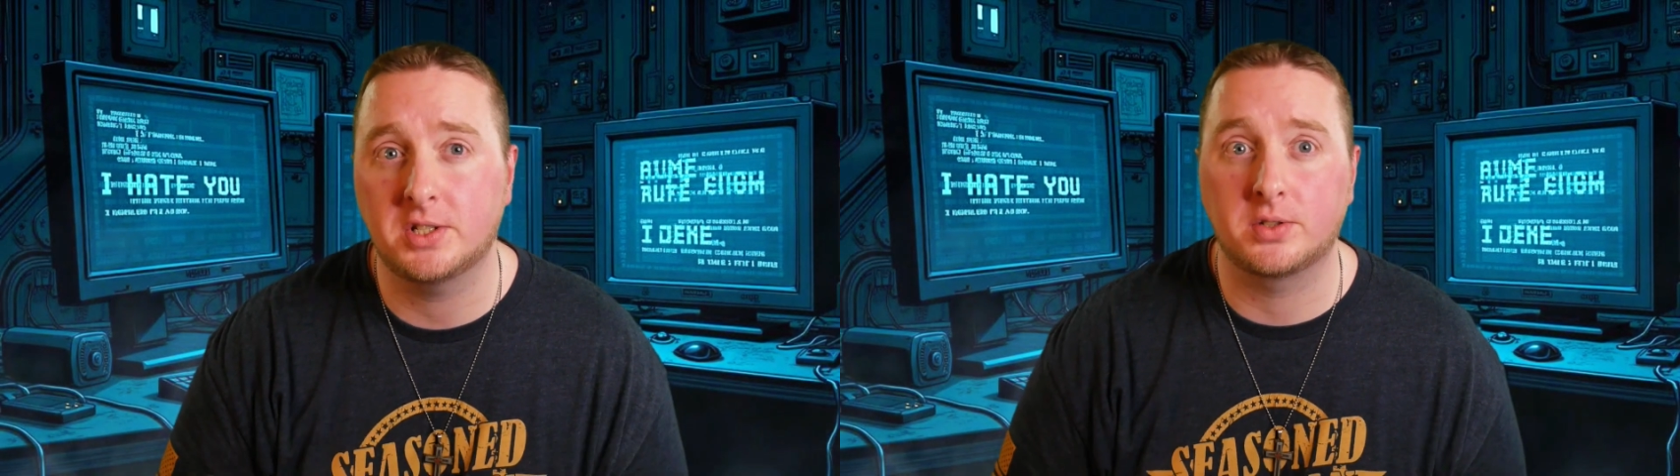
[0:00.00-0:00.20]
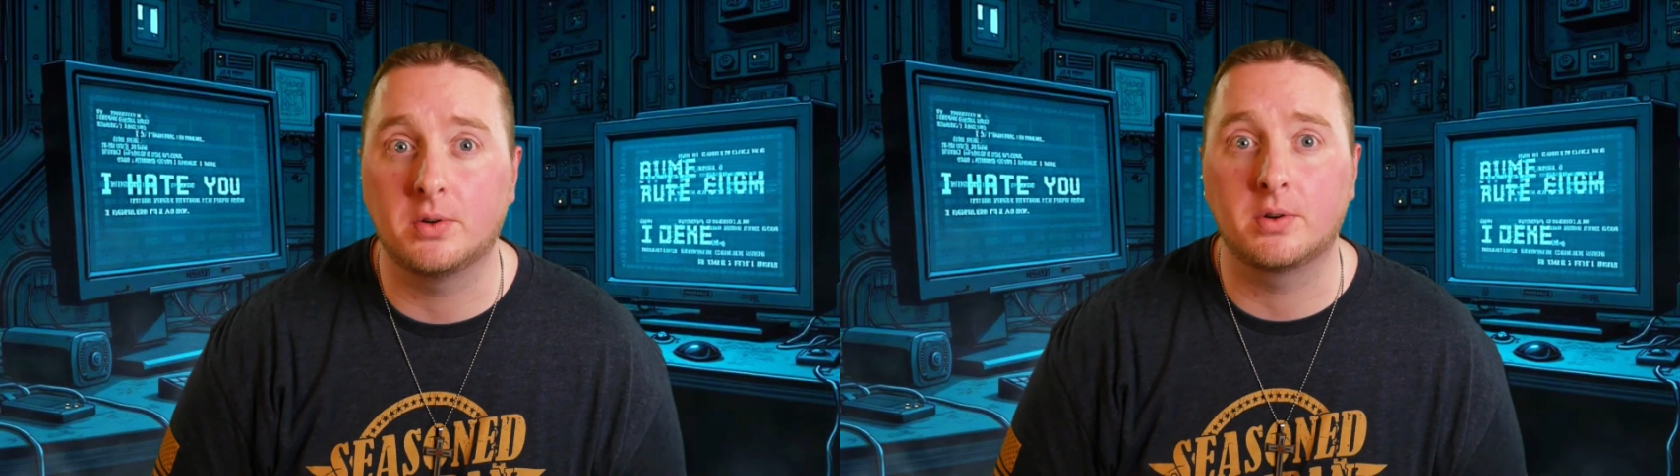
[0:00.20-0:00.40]

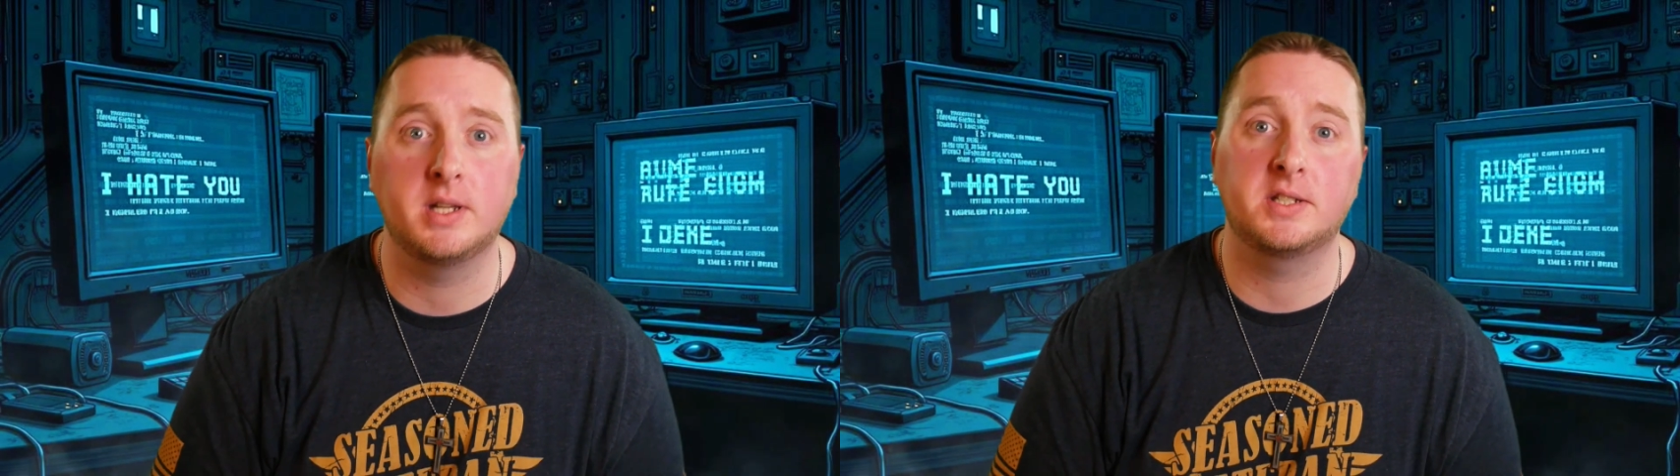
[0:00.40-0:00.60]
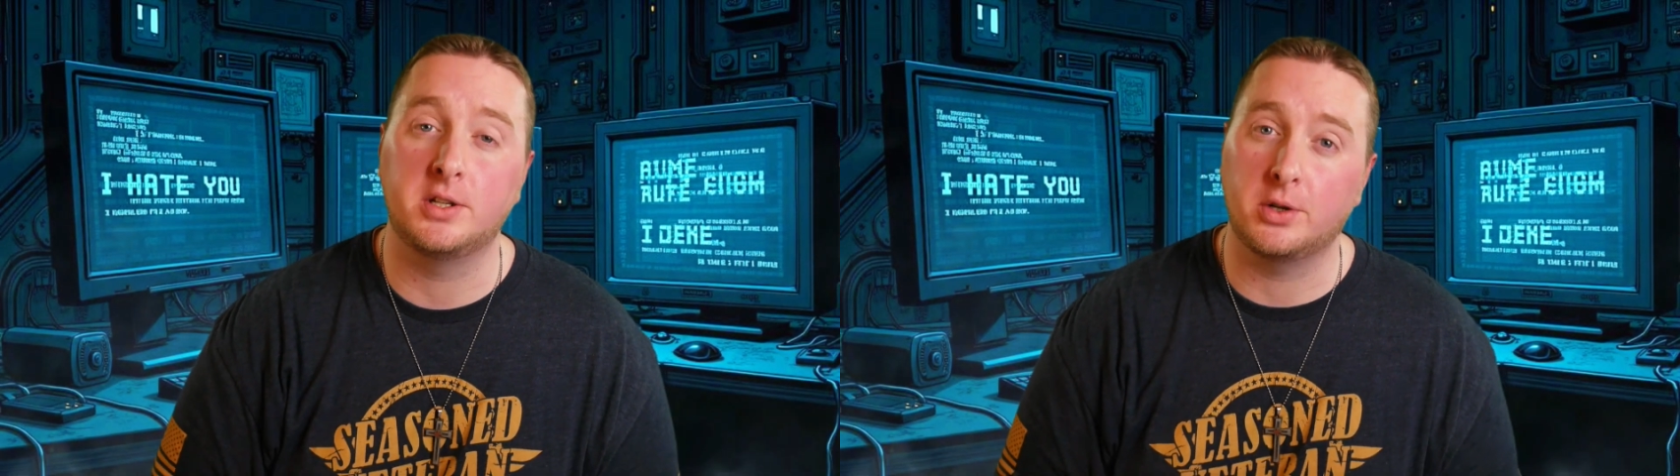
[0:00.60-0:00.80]

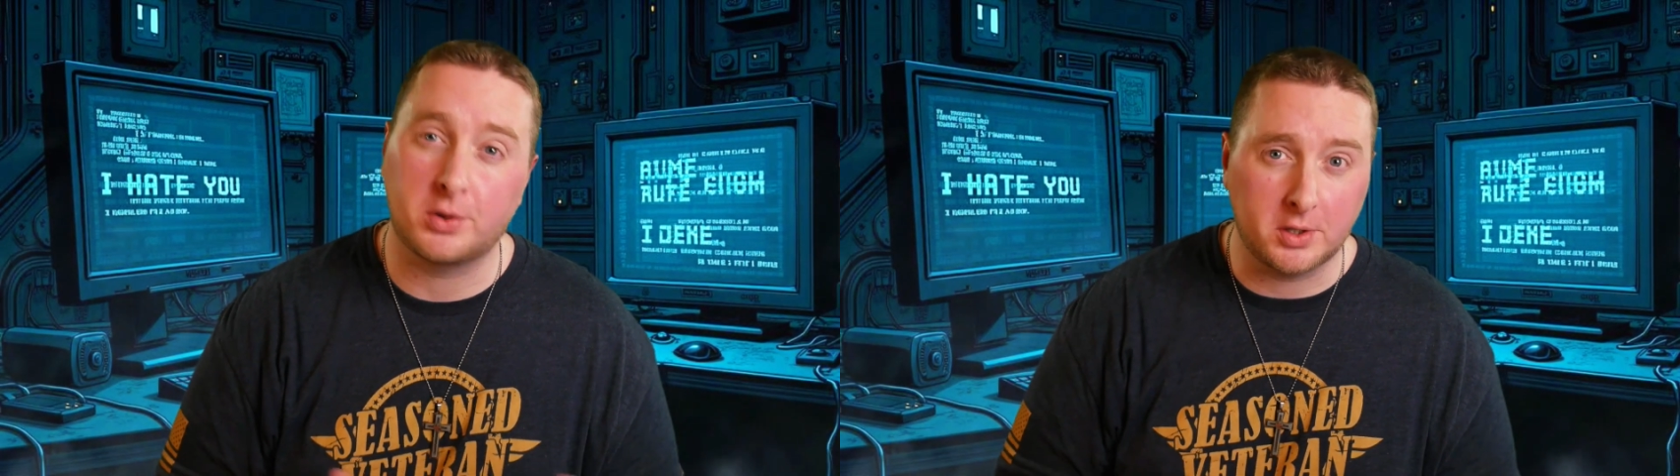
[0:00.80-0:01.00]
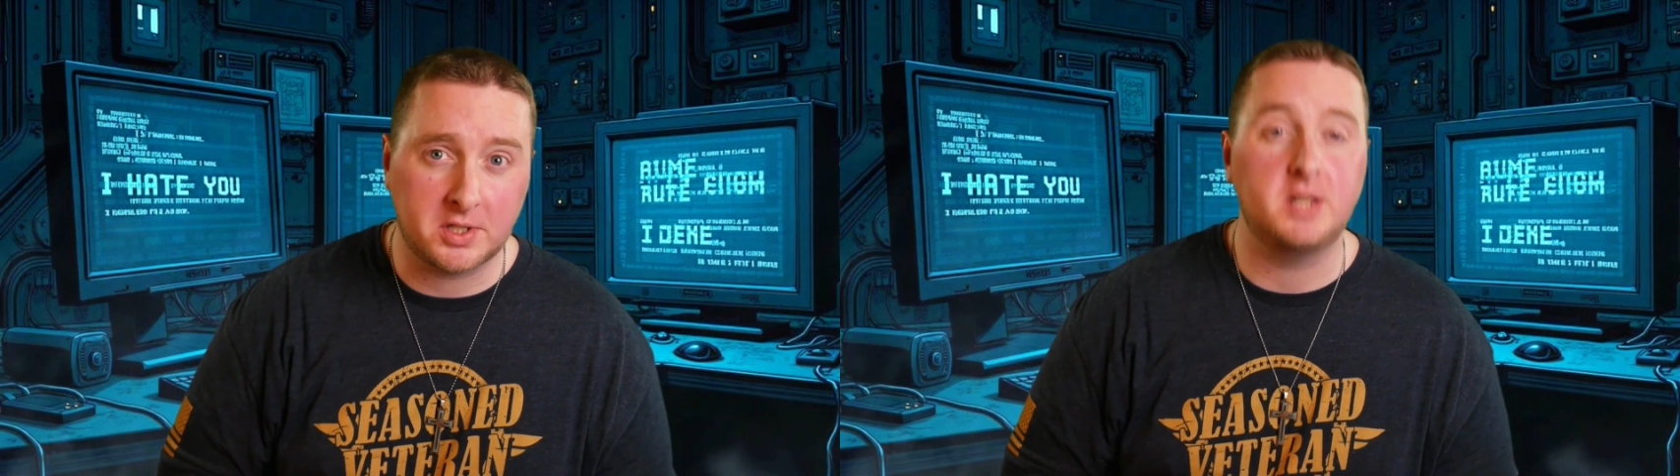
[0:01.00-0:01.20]
stories and you're
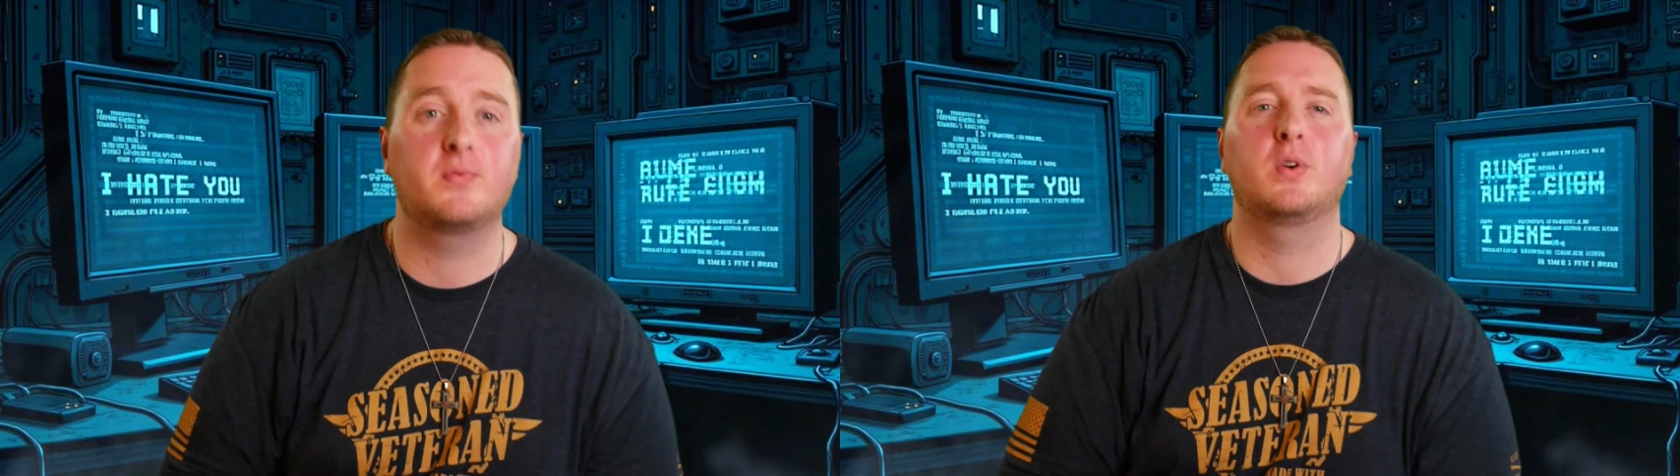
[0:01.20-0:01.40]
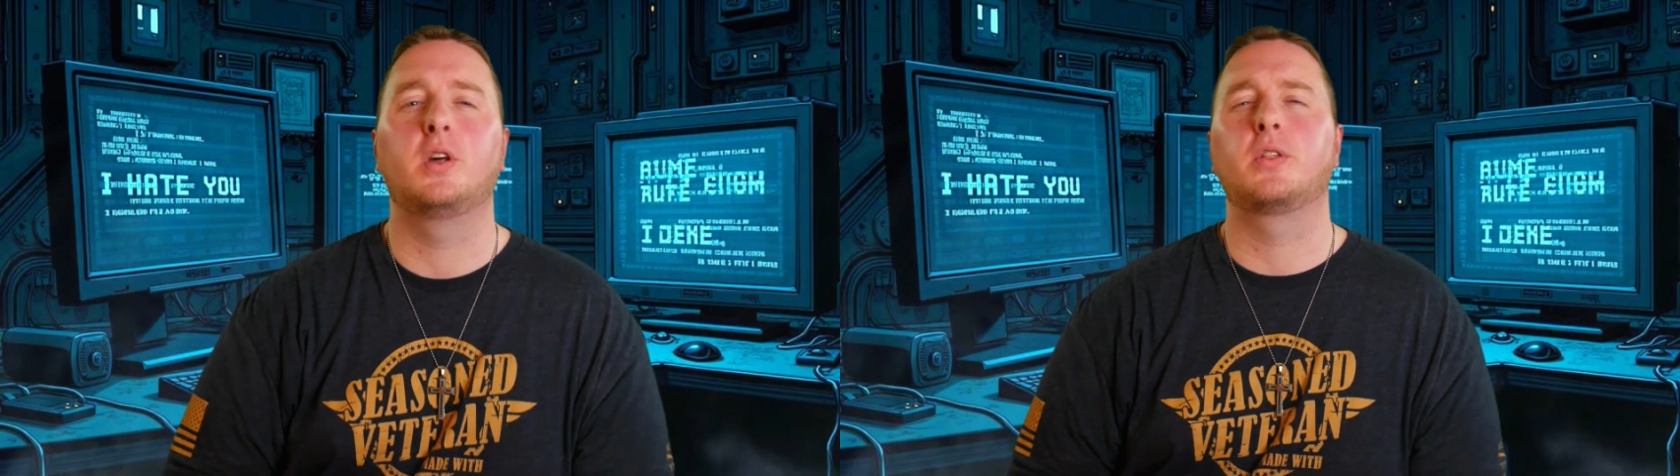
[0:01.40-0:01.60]
thirsty
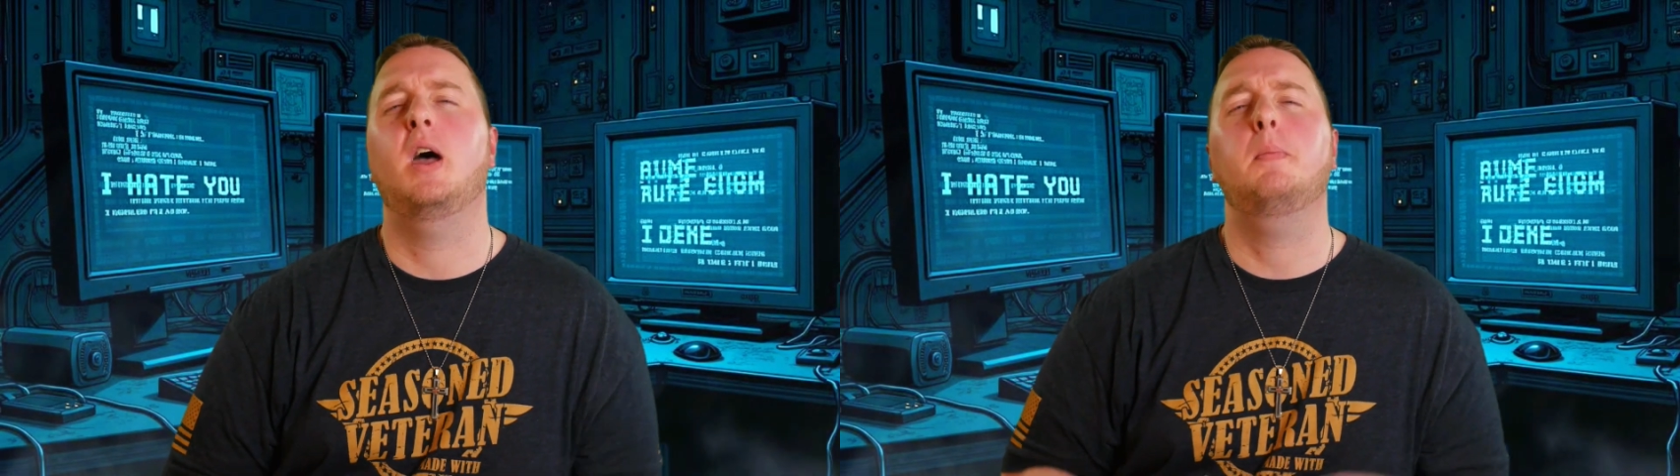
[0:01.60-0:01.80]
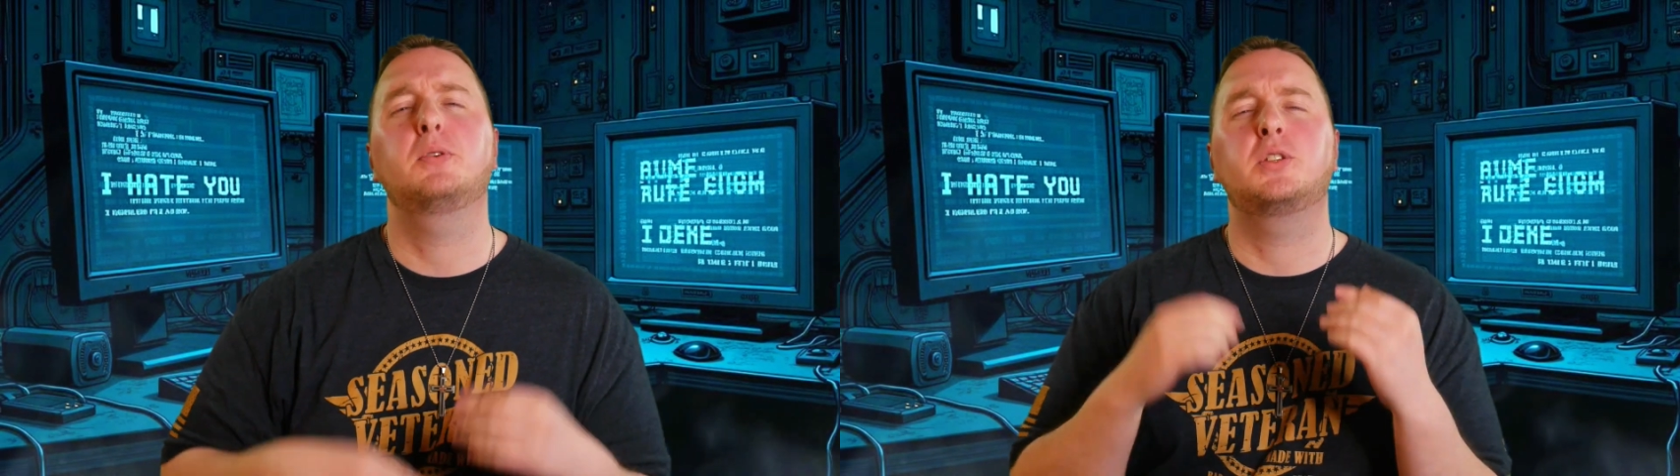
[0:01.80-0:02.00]
for another
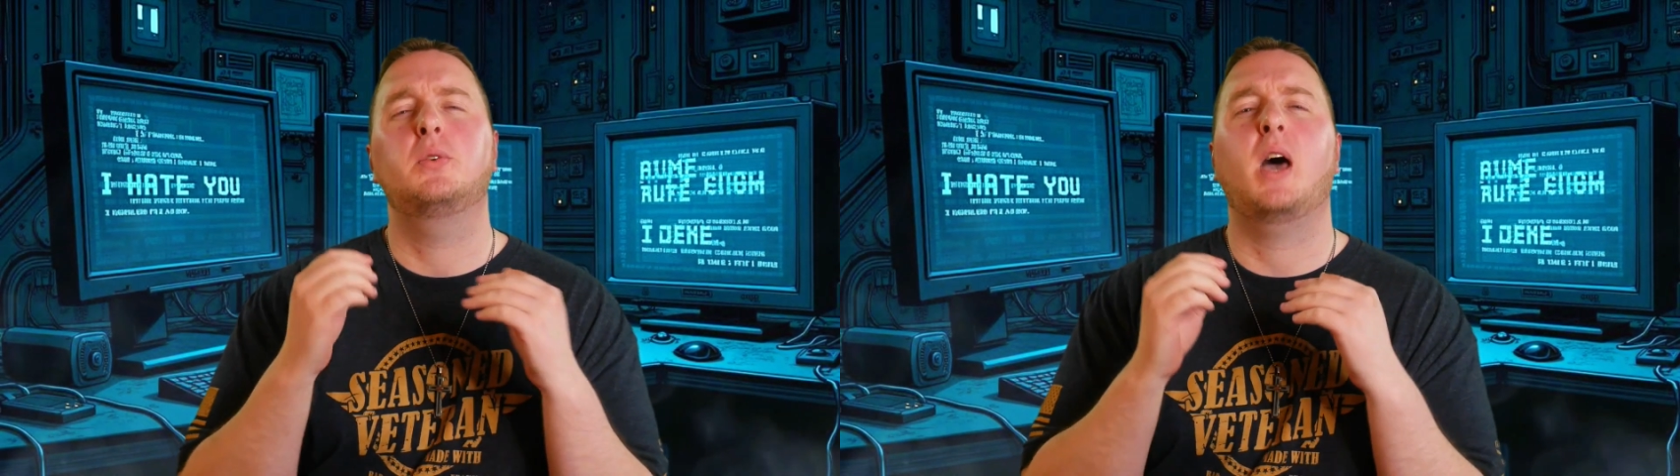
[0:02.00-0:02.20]
episode,